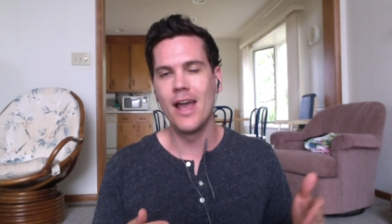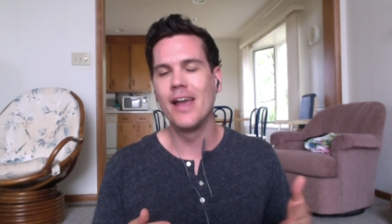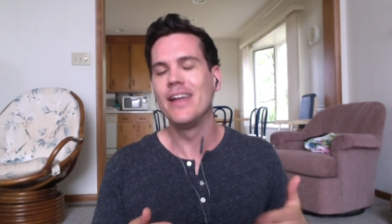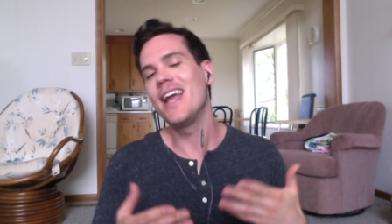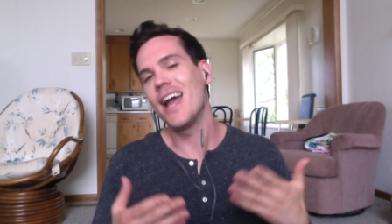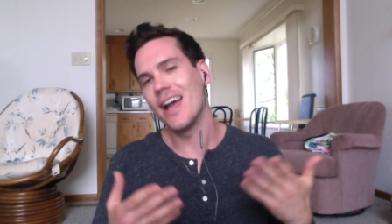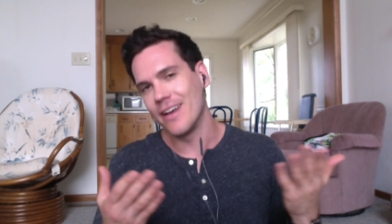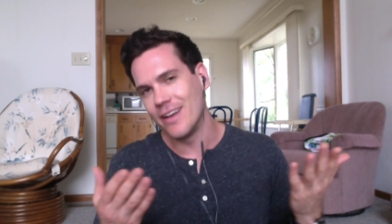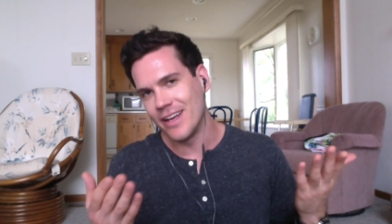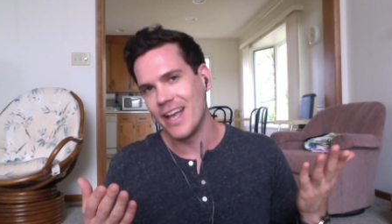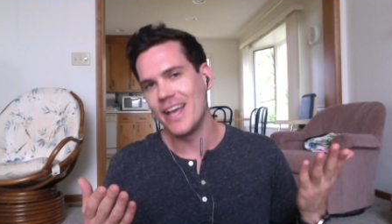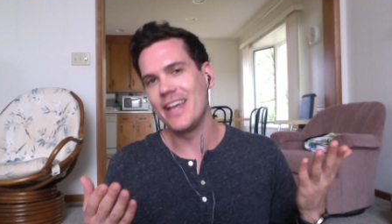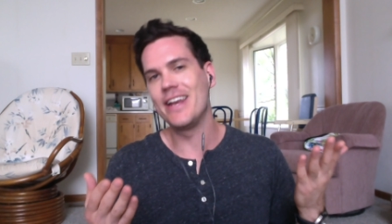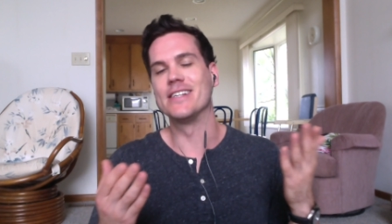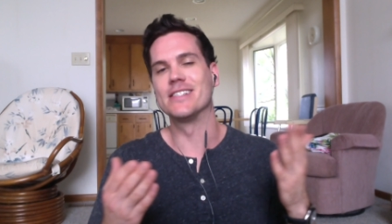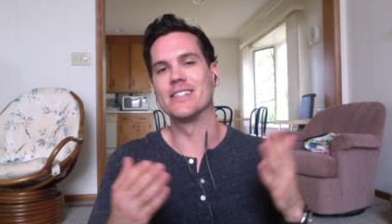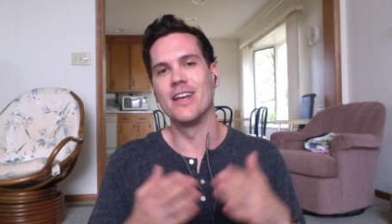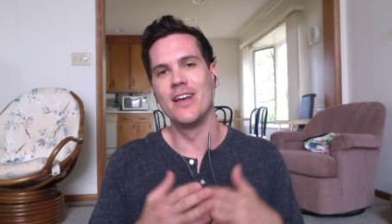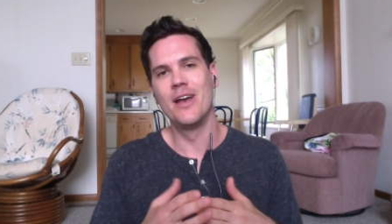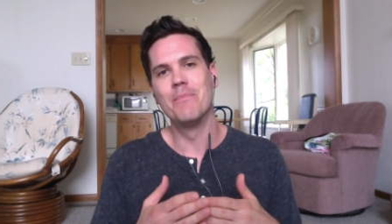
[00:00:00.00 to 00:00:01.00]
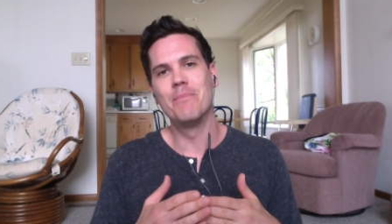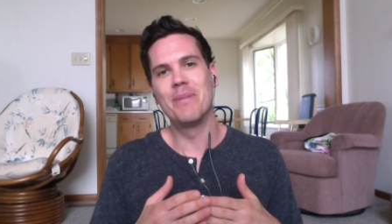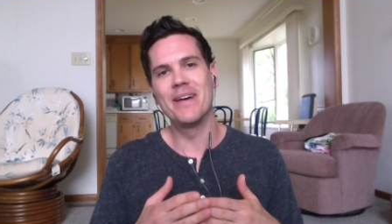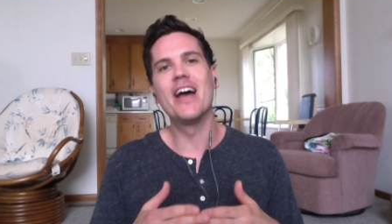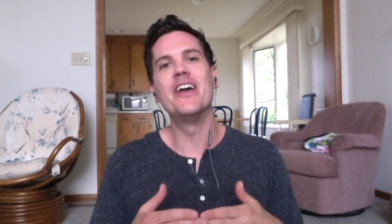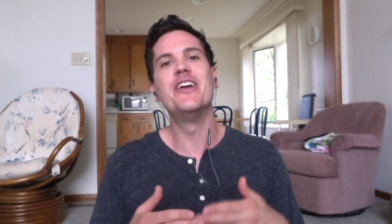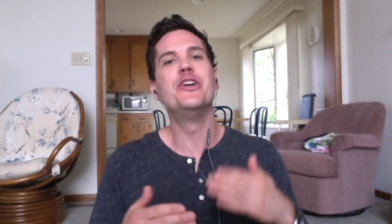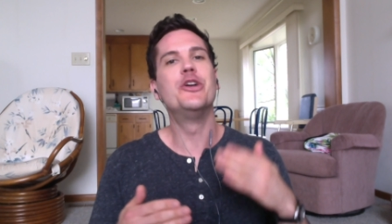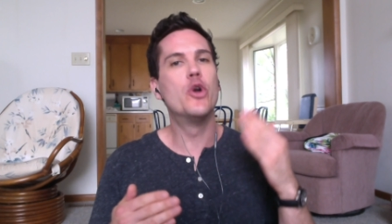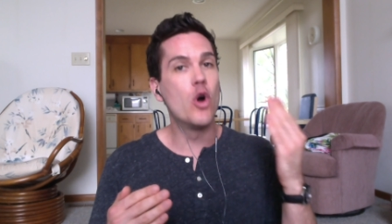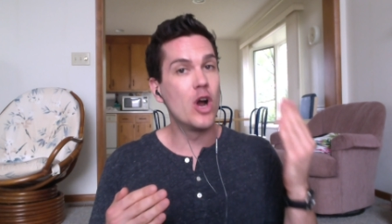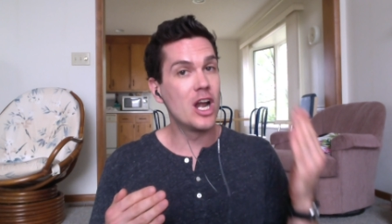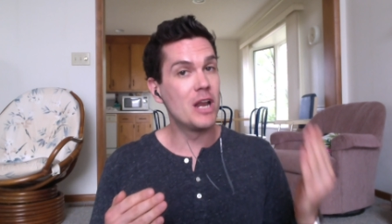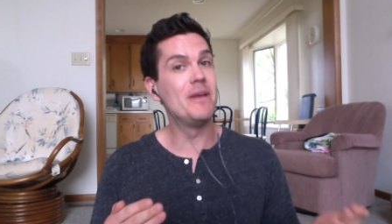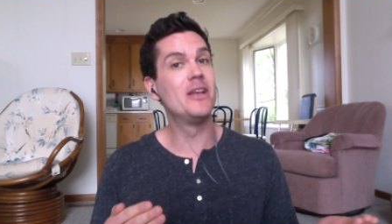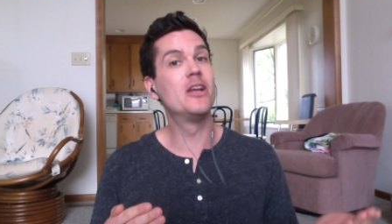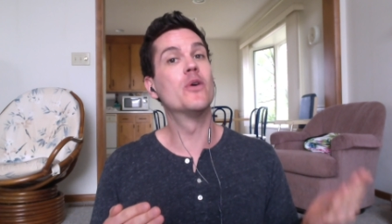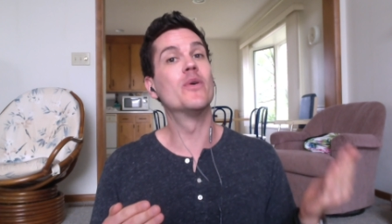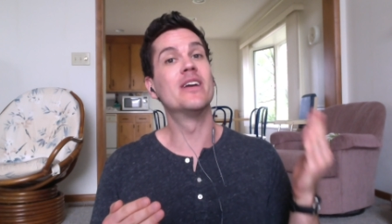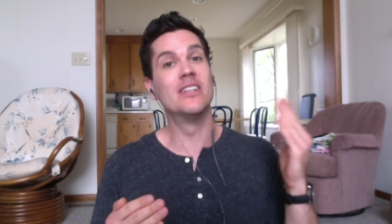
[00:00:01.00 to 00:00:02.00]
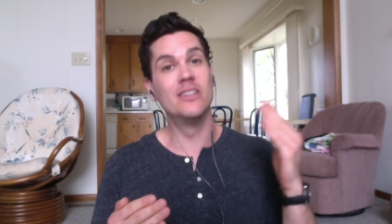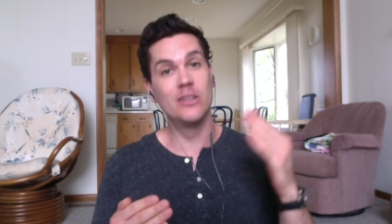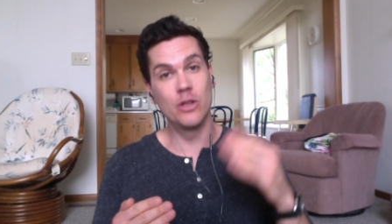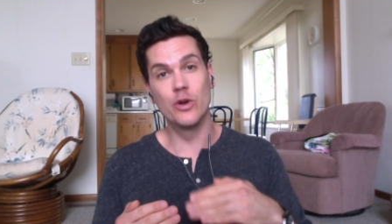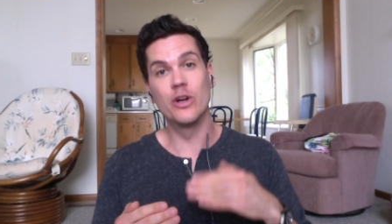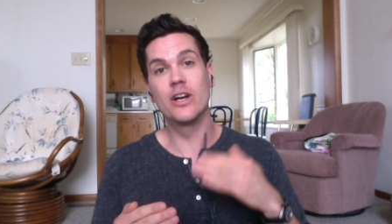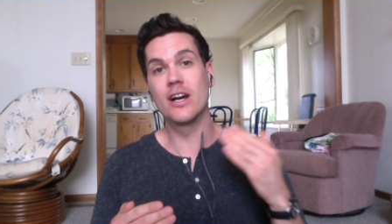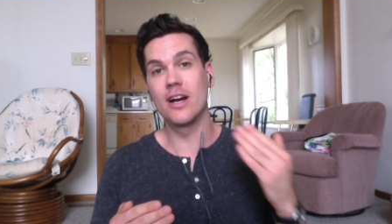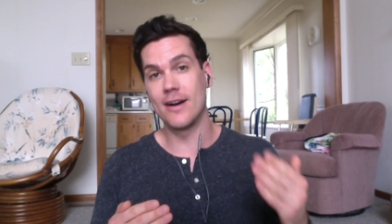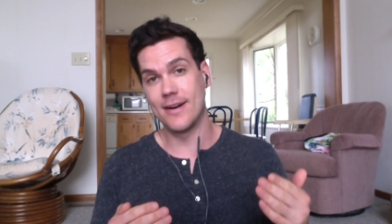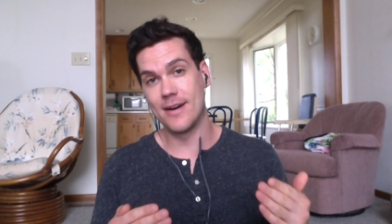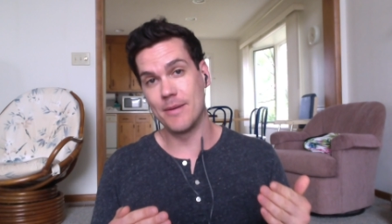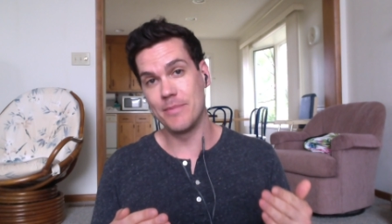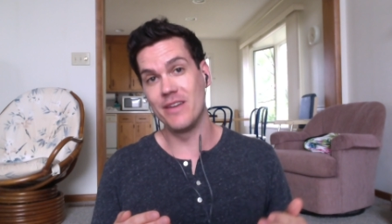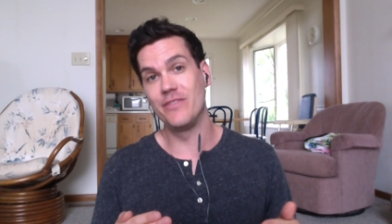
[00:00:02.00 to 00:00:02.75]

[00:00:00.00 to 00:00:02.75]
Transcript: Yeah, it is. But are you going to be going low carb